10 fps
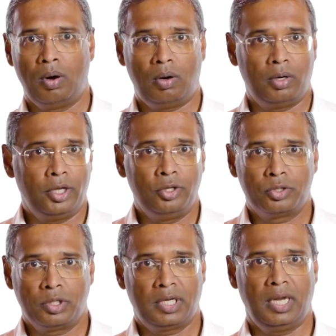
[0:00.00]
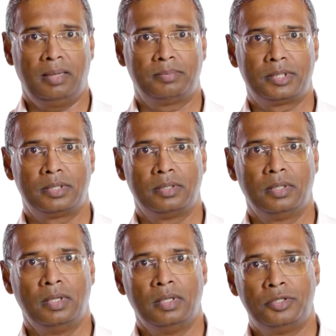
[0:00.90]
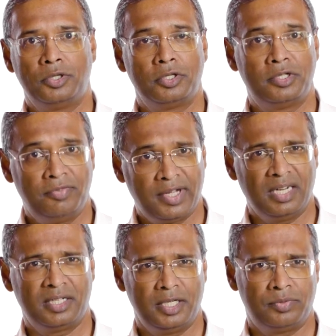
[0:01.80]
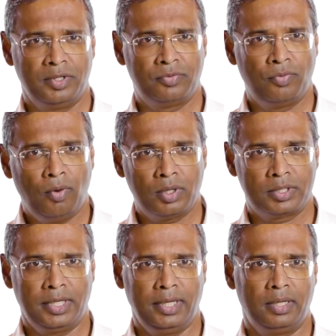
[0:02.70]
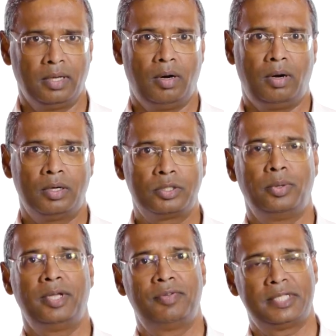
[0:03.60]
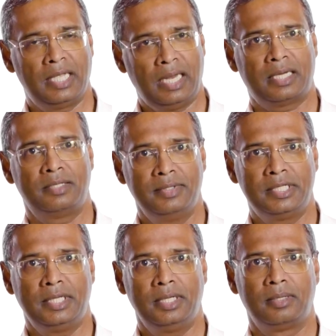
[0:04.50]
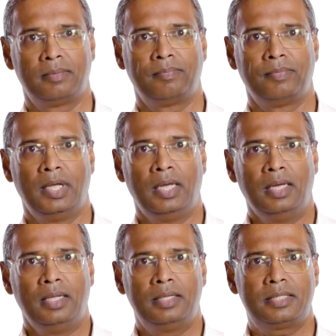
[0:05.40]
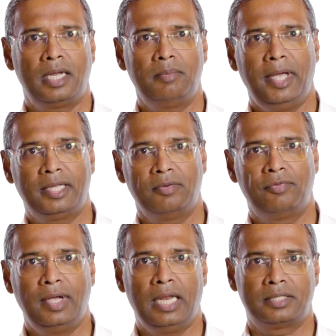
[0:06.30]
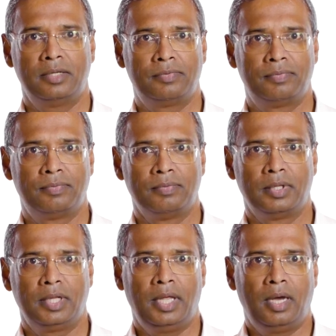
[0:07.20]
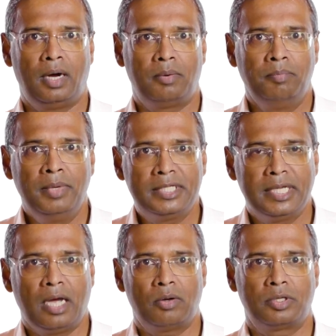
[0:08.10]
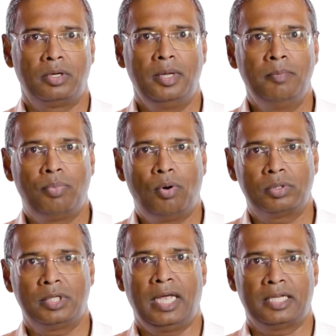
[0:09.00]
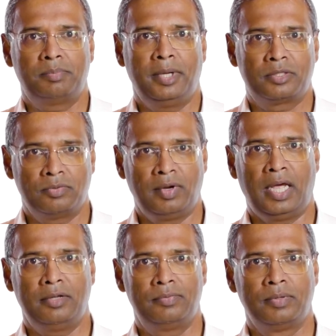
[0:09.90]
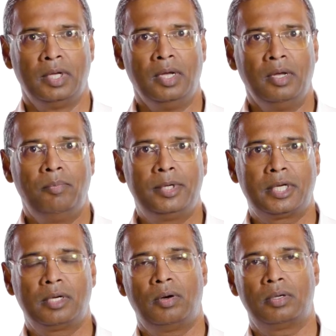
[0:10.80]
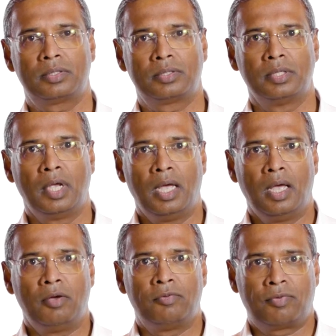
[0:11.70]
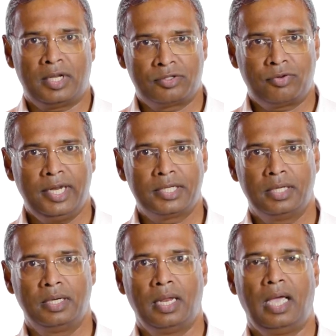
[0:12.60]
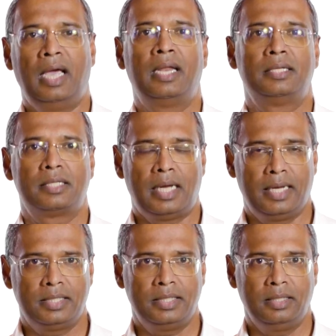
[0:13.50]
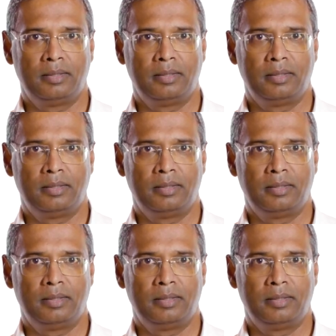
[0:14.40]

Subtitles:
or your usual clubs due to difficulties with focusing or doing physical activity. This can make them feel as if they are missing out on important aspects of life, which can cause frustration and anxiety.